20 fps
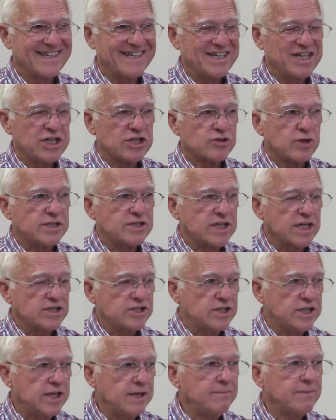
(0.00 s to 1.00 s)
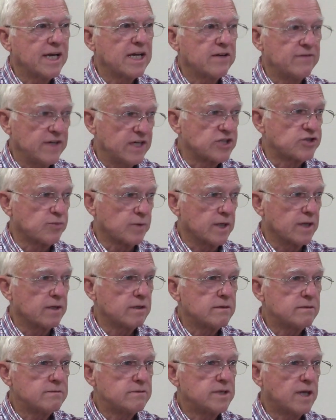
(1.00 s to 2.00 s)
So he says, Ye men of Israel,
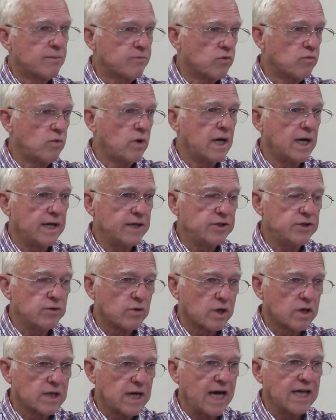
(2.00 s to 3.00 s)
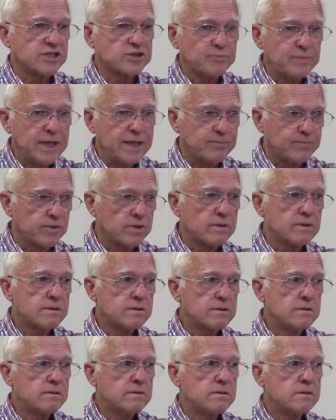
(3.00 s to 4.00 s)
number one, you are God's people.
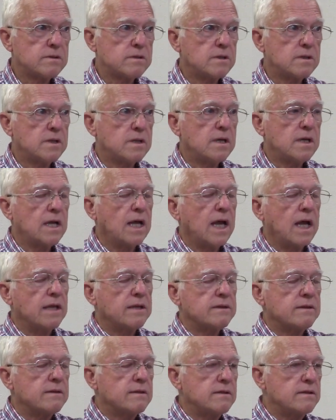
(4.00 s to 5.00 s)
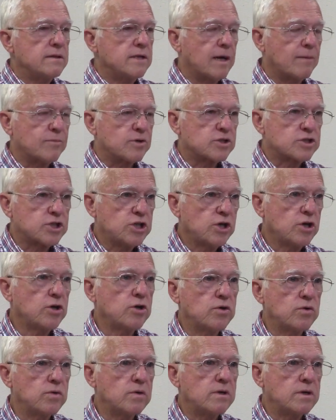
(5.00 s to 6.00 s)
Number
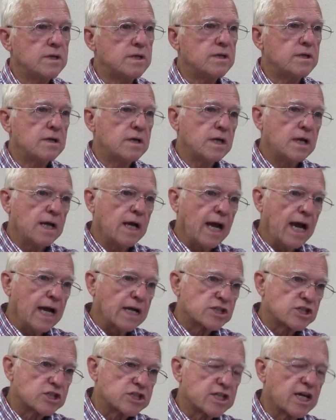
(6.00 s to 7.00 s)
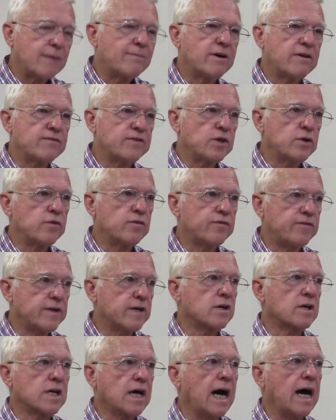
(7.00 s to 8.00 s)
two, some of you
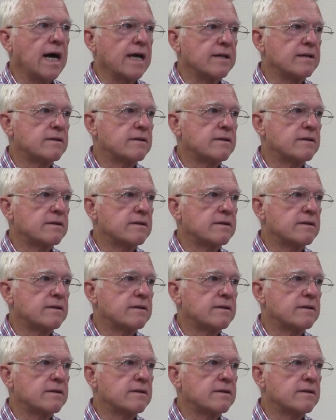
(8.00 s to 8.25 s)
fear God.